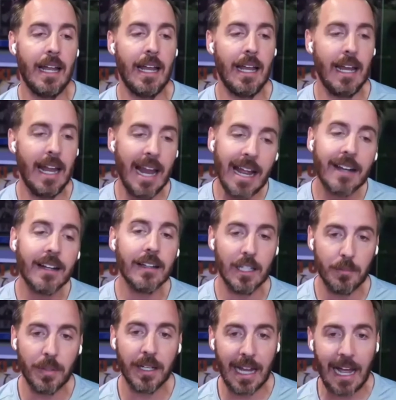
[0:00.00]
and
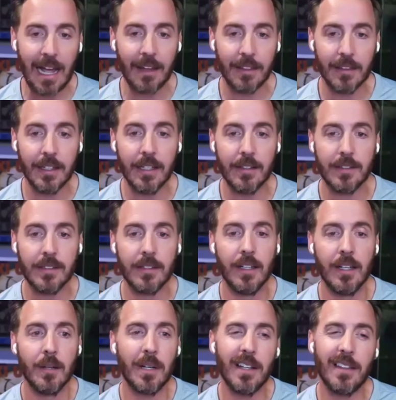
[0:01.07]
Olympic athletes,
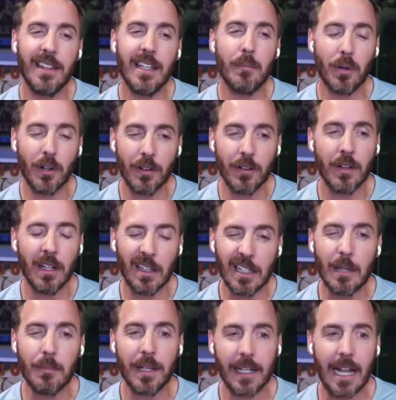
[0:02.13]
but I think
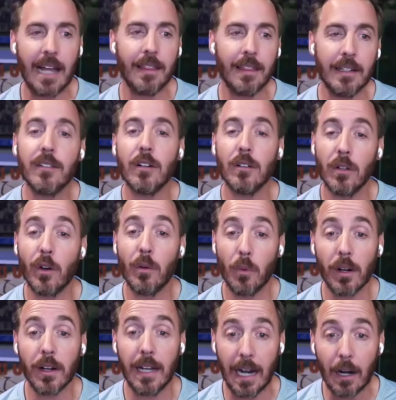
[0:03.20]
Olympic athletes are a little
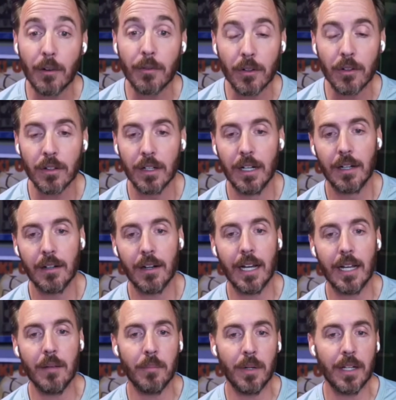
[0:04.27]
more careful,
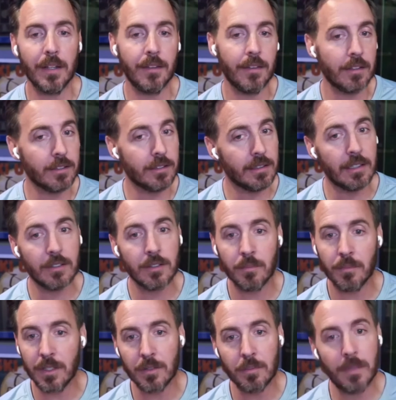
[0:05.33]
right? But there's
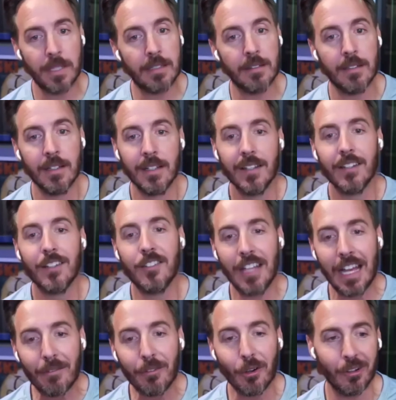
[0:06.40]
been
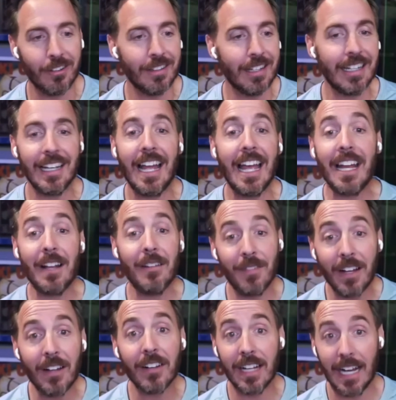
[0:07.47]
several, like
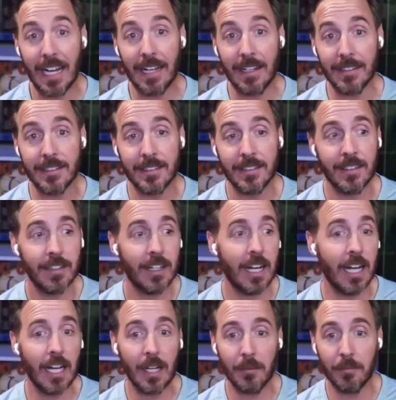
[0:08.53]
NFL guys,
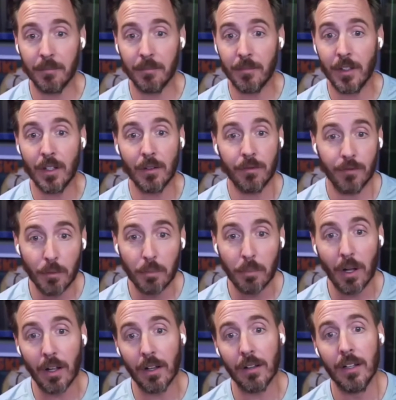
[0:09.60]

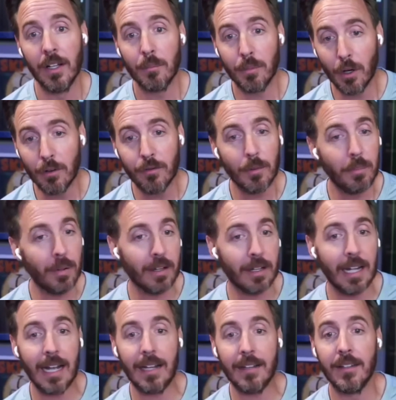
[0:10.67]
pro football
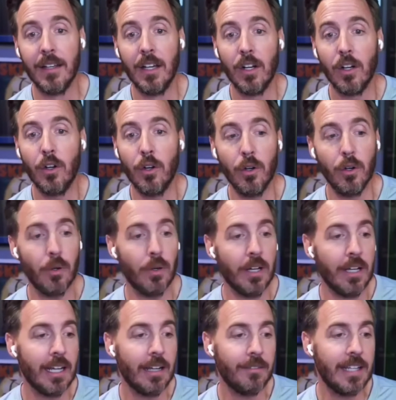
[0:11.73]
guys who
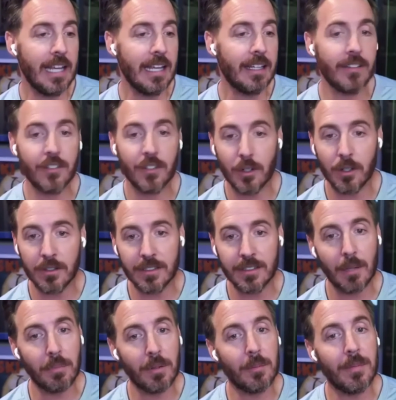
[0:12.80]
have taken certain
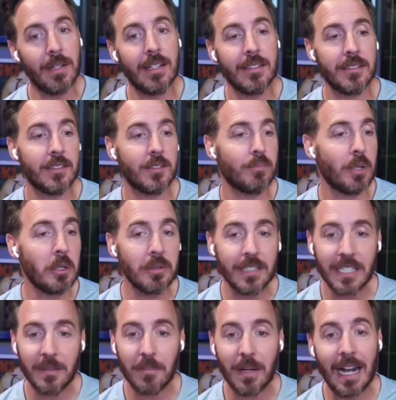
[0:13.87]
supplements,
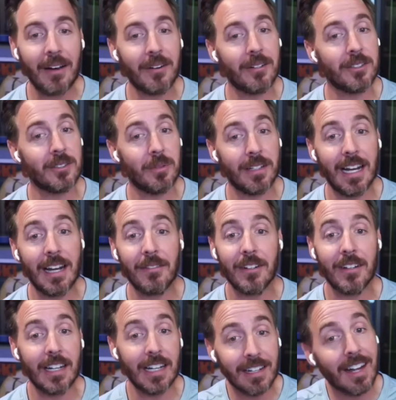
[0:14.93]
protein powders, whatever,
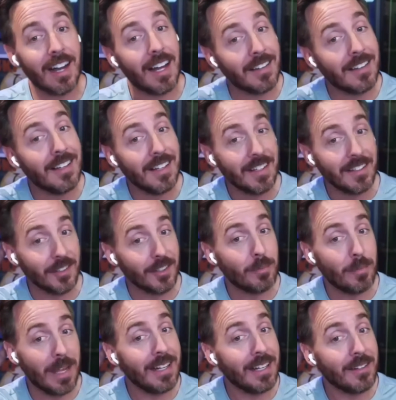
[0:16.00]
and got
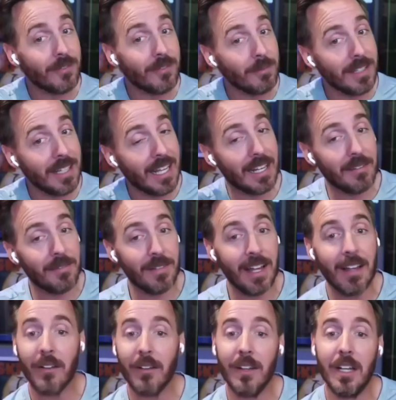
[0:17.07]
suspended from the
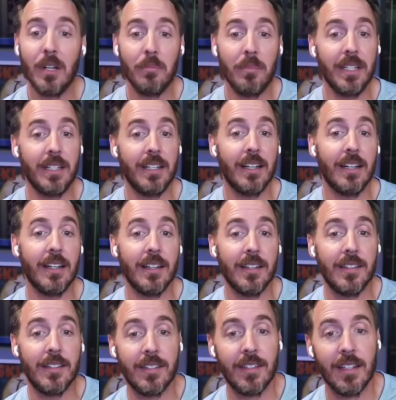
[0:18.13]
NFL
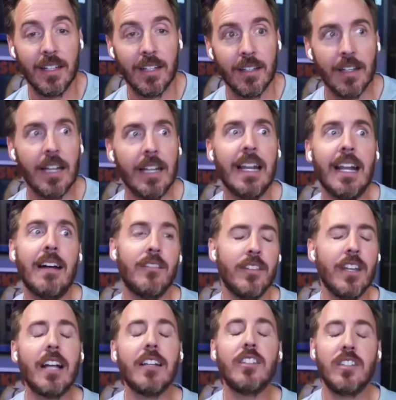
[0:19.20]
because
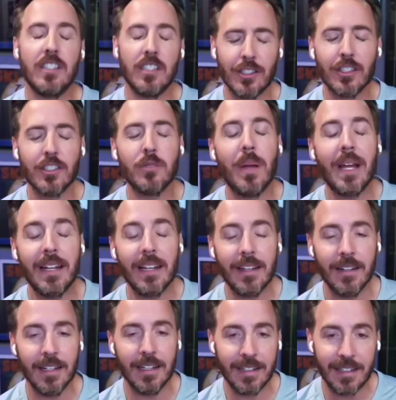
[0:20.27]
not suspended
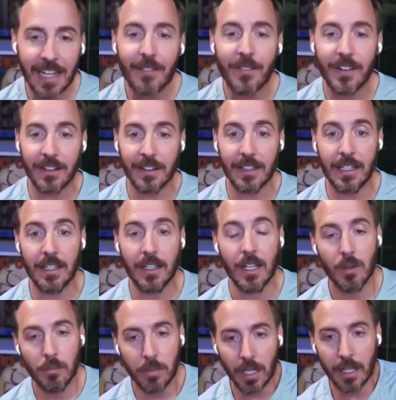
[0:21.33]
indefinitely,
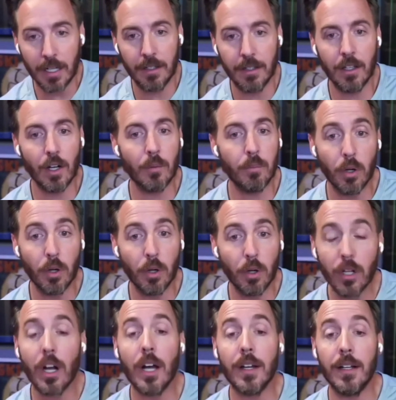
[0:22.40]
but put
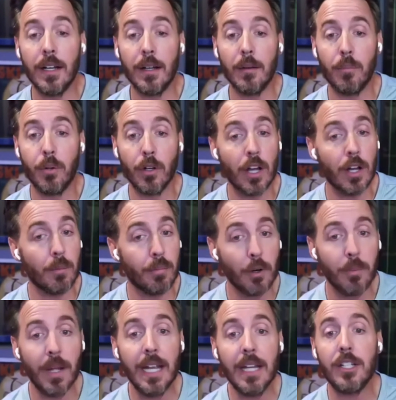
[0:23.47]
on a
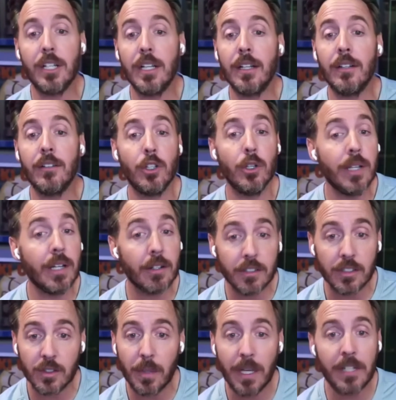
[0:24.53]
probation, 2-year
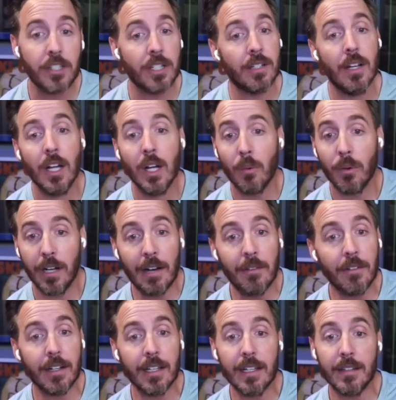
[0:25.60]
suspension, whatever
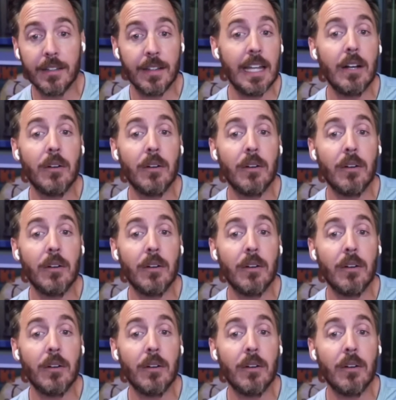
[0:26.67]
it is, and they don't